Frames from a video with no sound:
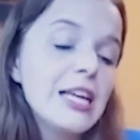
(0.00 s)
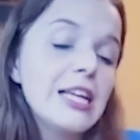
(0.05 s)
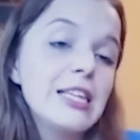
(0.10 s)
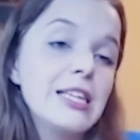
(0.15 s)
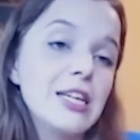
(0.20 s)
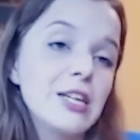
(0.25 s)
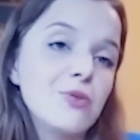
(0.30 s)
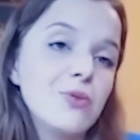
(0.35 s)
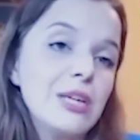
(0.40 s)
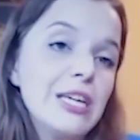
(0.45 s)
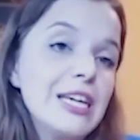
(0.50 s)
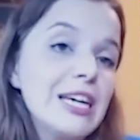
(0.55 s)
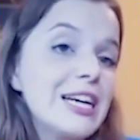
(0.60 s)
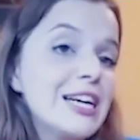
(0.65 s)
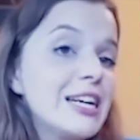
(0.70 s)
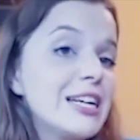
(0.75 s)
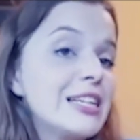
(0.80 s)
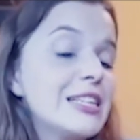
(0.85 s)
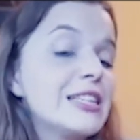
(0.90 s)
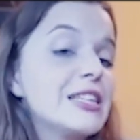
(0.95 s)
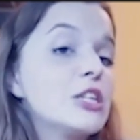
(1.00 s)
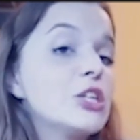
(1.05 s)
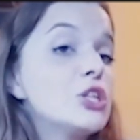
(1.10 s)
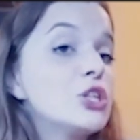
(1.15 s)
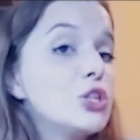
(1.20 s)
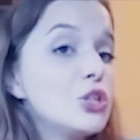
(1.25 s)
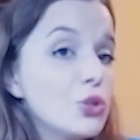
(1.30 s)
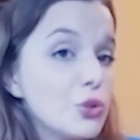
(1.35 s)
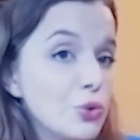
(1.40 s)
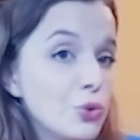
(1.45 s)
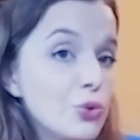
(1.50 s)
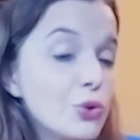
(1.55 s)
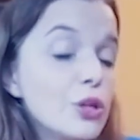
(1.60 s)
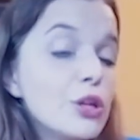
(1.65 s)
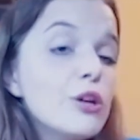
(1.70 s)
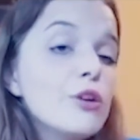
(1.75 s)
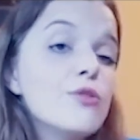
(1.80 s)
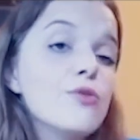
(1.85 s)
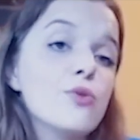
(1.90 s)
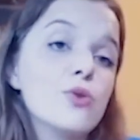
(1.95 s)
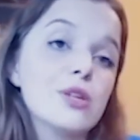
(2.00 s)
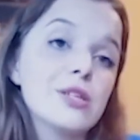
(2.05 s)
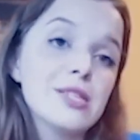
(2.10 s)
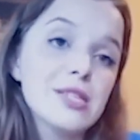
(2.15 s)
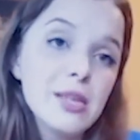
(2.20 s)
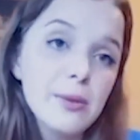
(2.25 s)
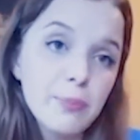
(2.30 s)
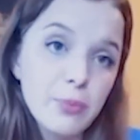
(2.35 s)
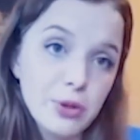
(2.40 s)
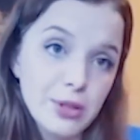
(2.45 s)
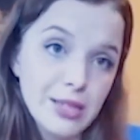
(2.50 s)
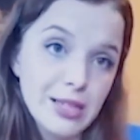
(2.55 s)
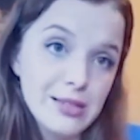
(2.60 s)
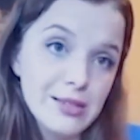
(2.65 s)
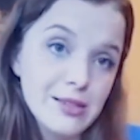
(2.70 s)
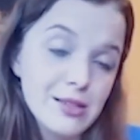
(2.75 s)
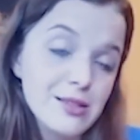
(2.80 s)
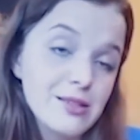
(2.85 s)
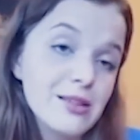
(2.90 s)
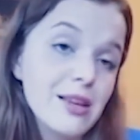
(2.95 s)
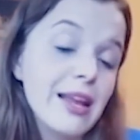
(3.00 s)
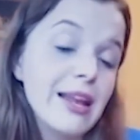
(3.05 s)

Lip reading: Then we had do for simple tenses,